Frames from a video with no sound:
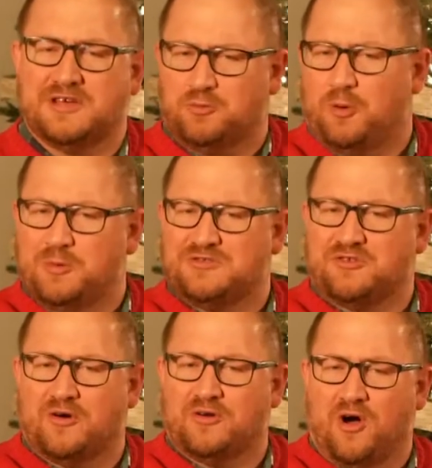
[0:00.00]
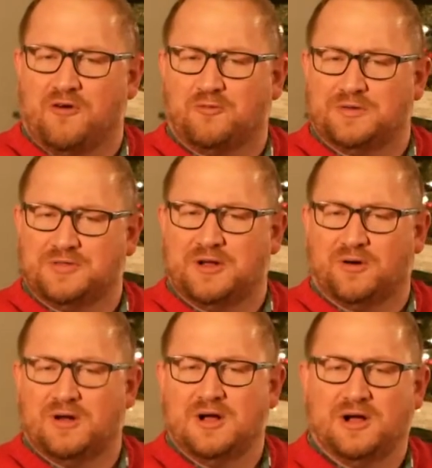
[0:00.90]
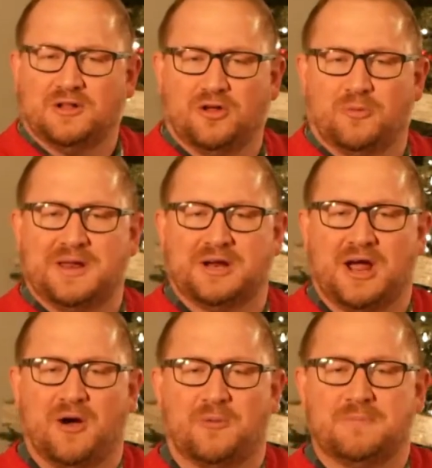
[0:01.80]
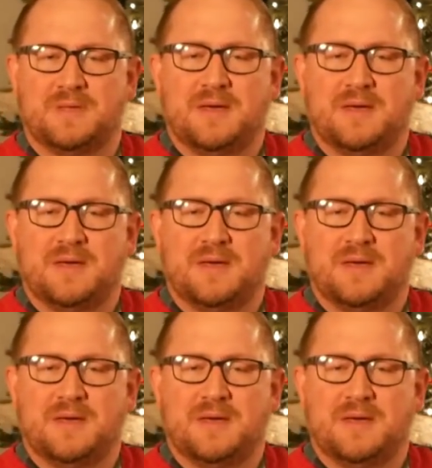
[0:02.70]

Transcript: That's where we started off with here a little bit ago.